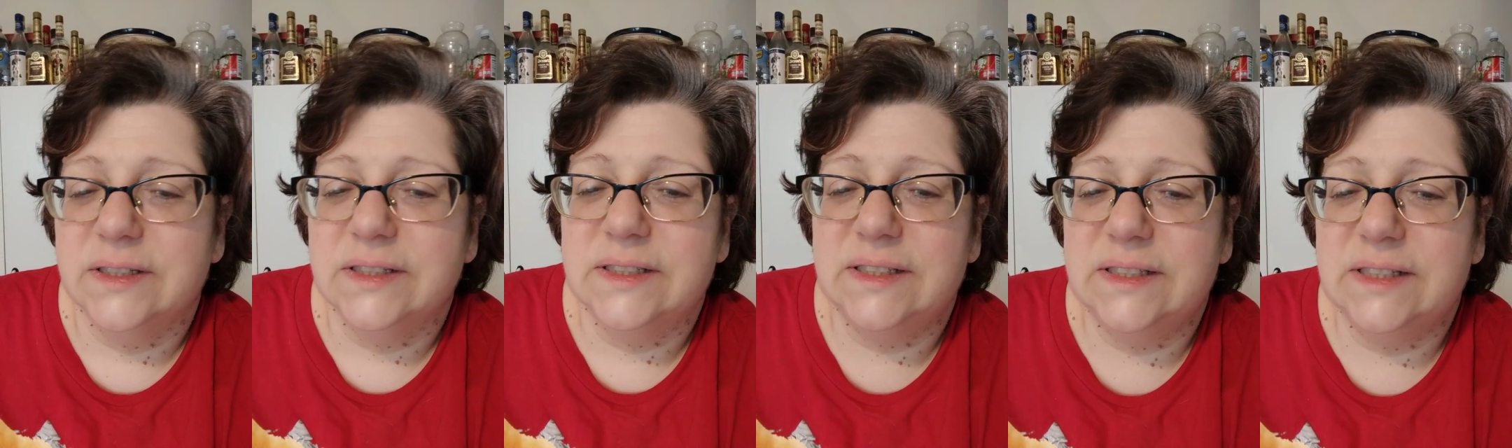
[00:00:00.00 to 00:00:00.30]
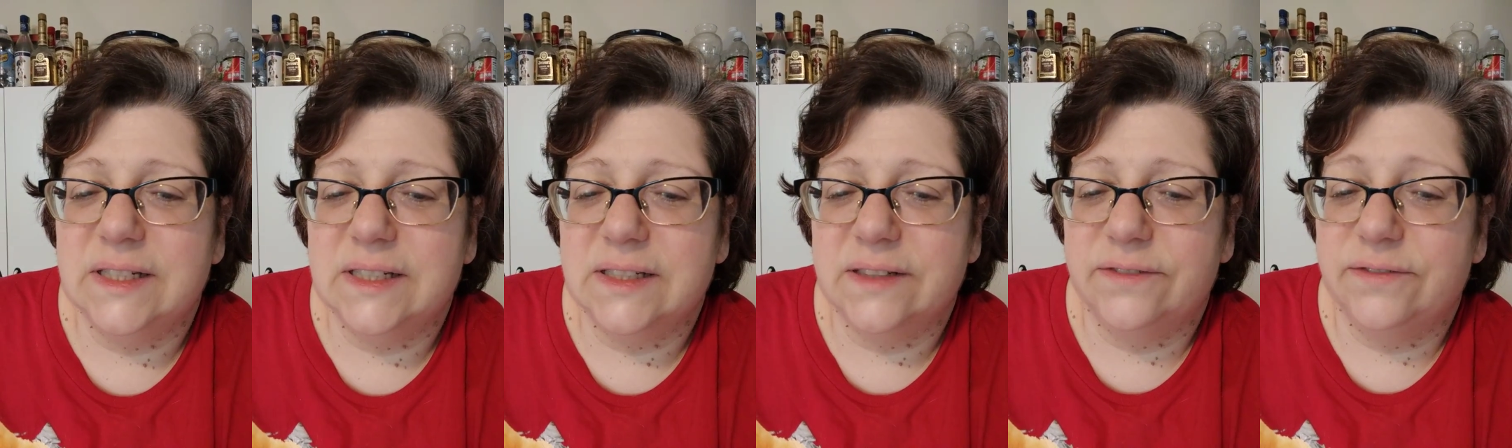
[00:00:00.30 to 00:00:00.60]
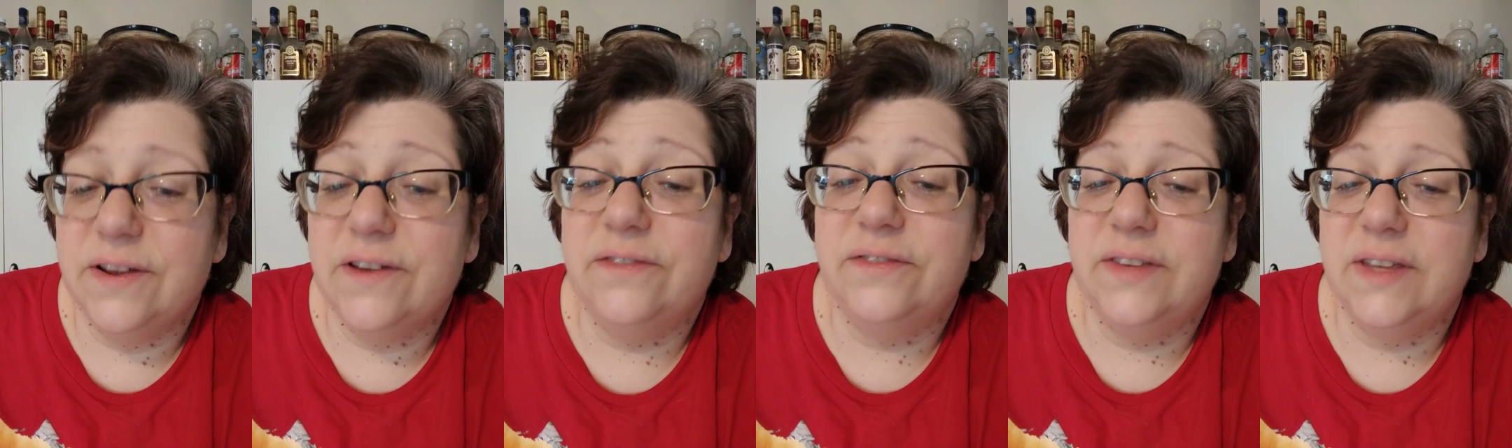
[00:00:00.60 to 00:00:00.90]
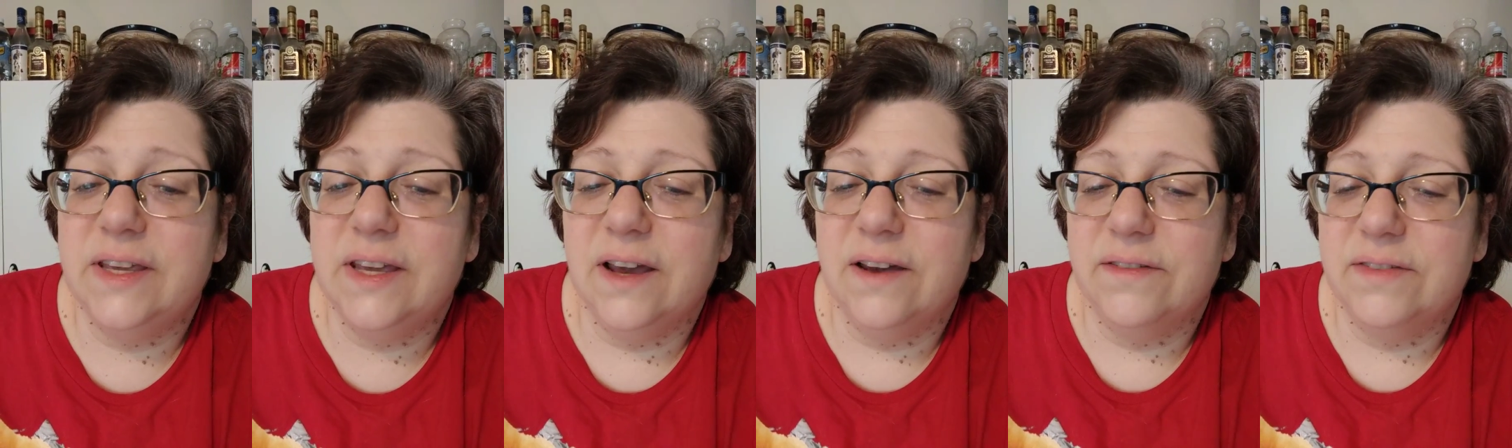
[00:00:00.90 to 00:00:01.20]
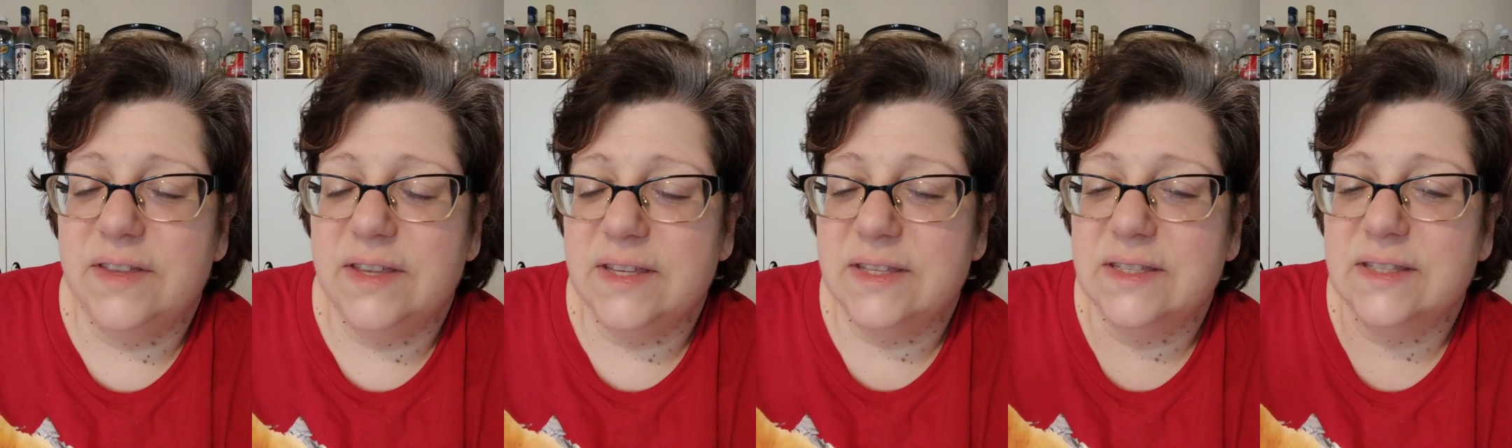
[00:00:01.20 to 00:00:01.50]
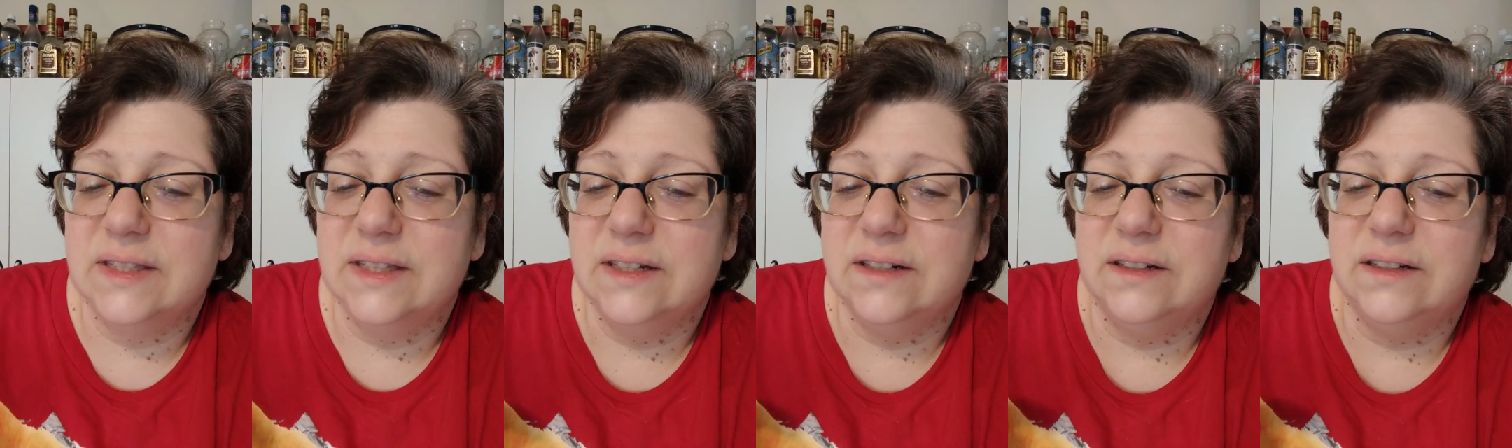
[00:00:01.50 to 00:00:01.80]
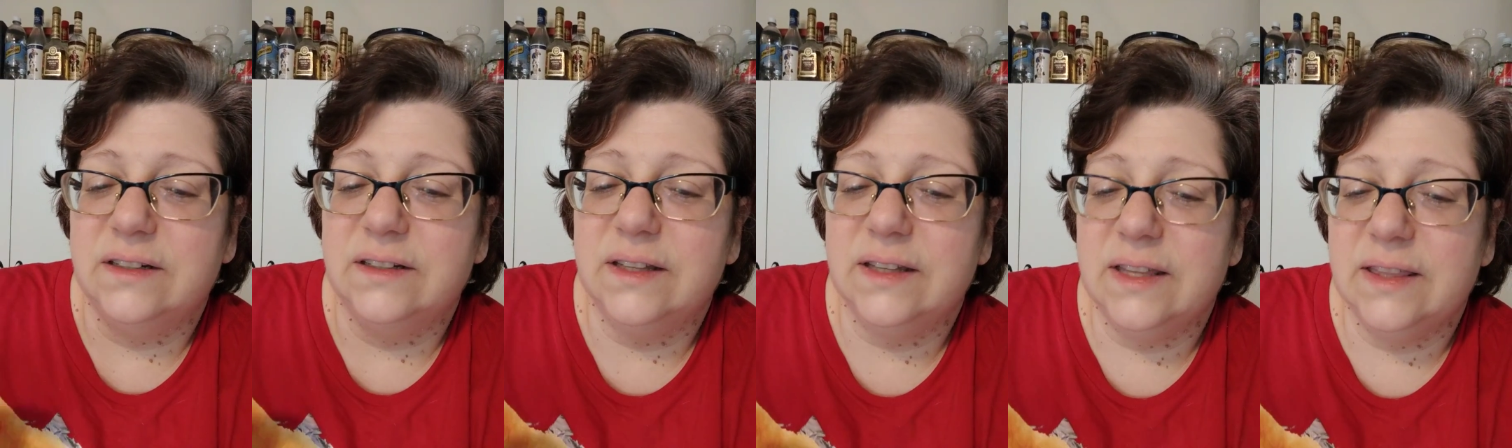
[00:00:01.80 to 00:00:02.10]
50 of these
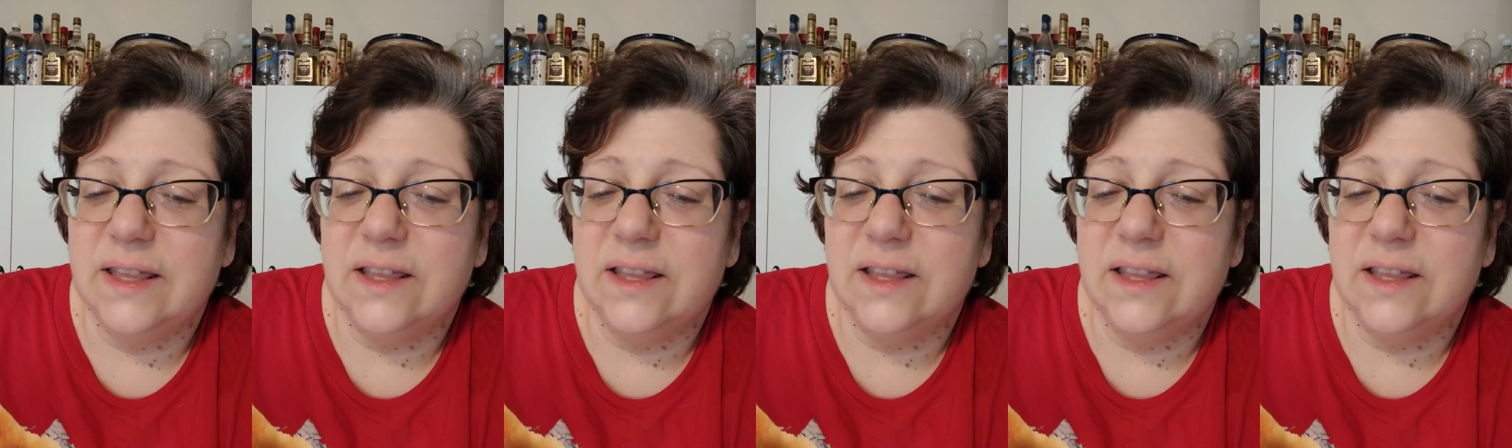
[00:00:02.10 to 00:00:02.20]
little.